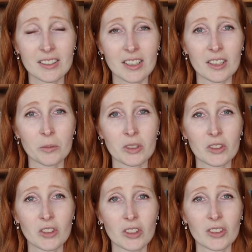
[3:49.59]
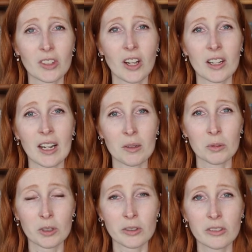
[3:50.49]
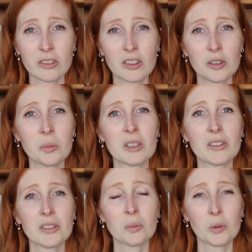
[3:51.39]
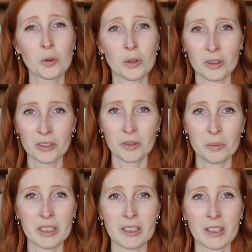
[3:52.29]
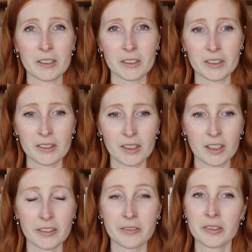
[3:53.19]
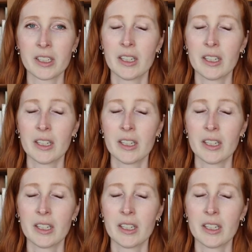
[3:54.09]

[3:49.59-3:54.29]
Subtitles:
It was just unable to be spooled because of